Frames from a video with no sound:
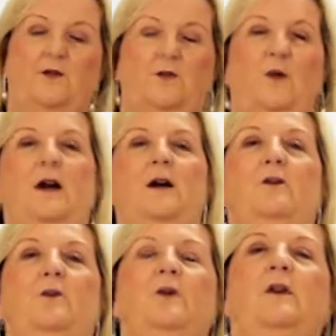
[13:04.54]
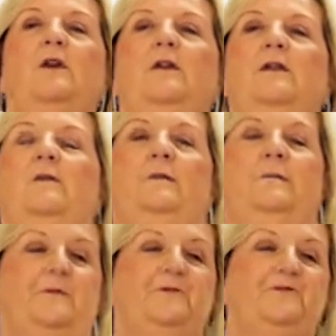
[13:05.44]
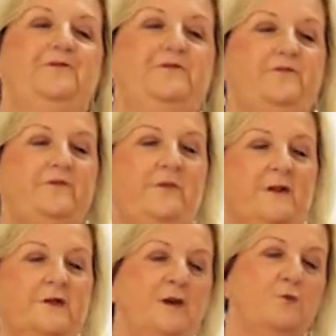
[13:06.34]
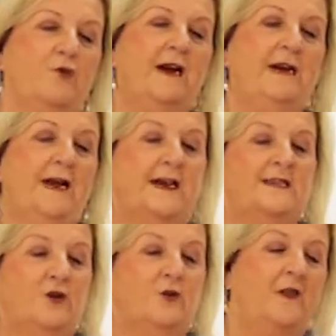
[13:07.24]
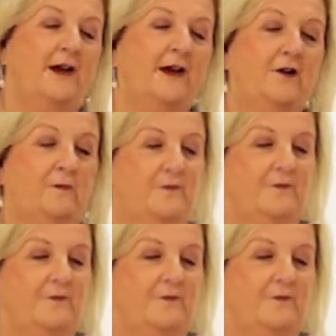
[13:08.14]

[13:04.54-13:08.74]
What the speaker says: Wow. There's some great legs going there.